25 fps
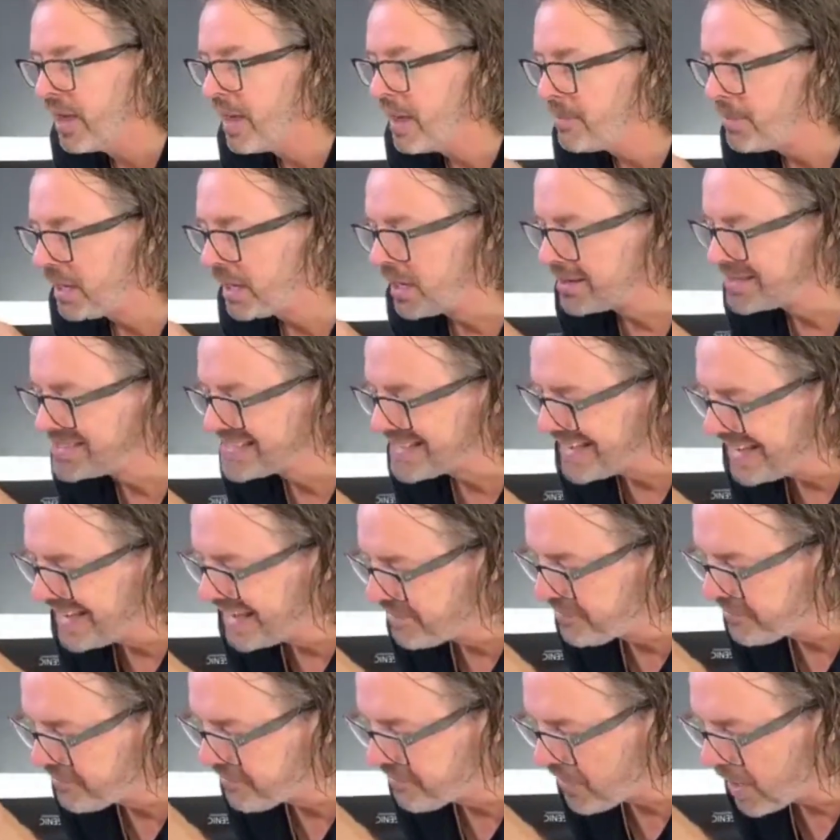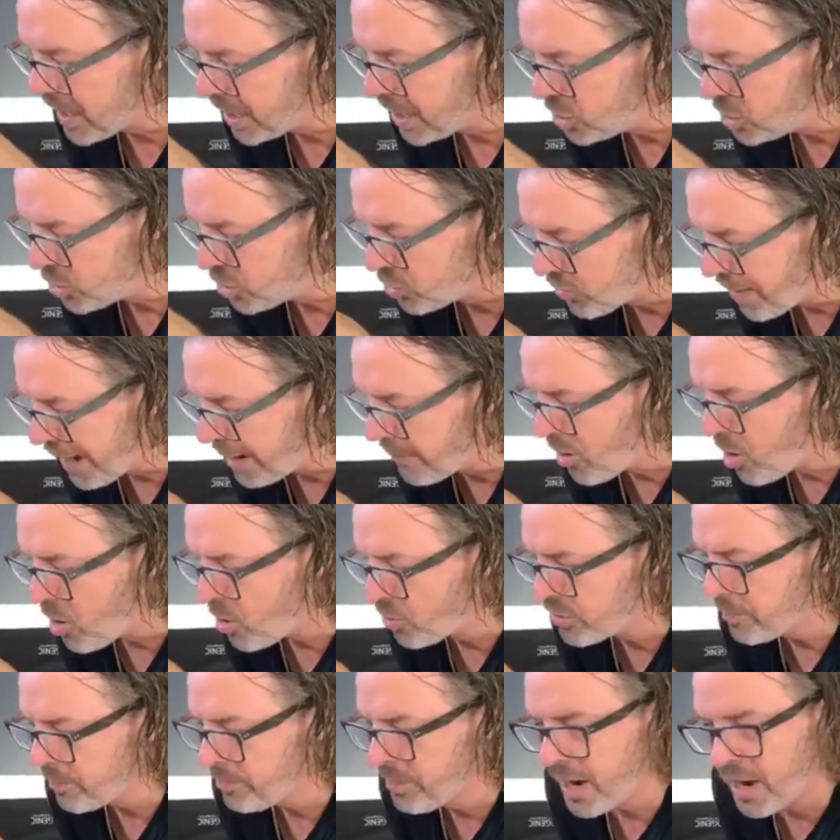because if you grab
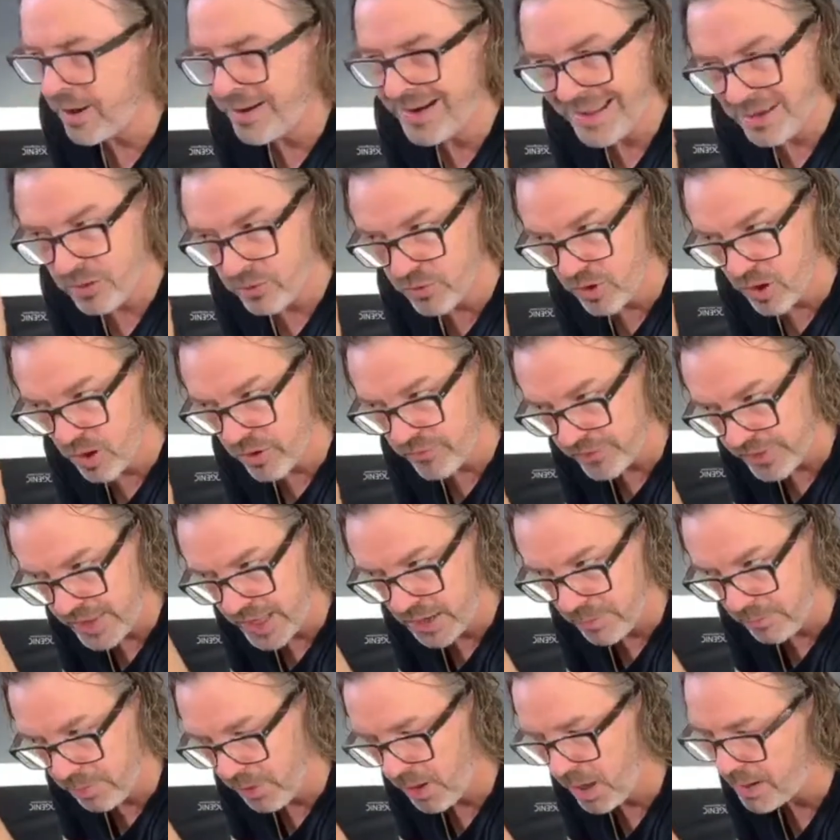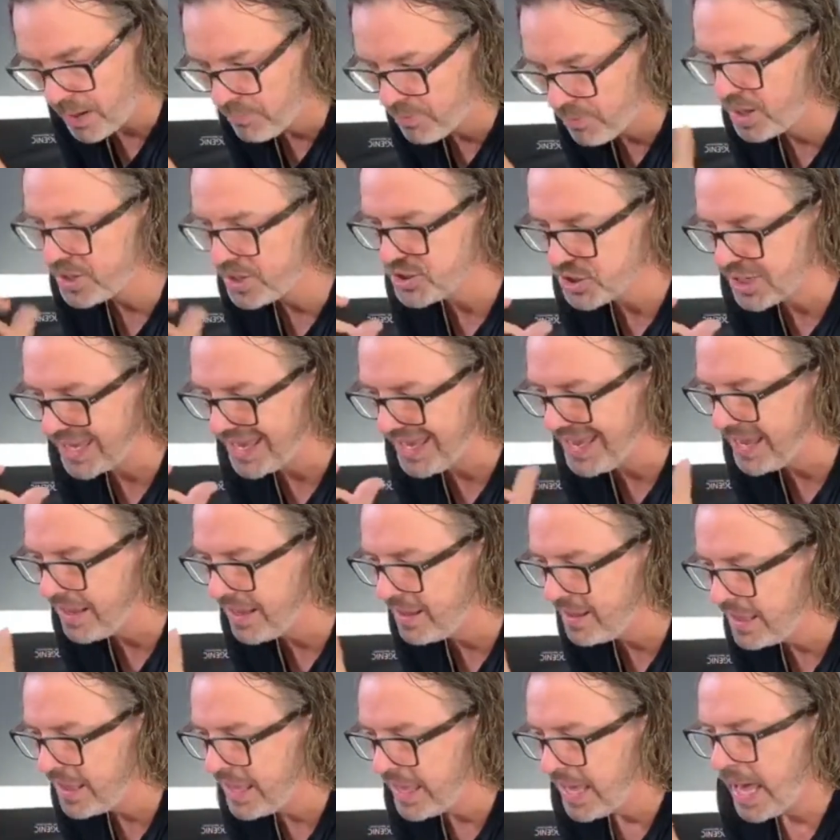hold of the peroneal nerve and then apply pressure here,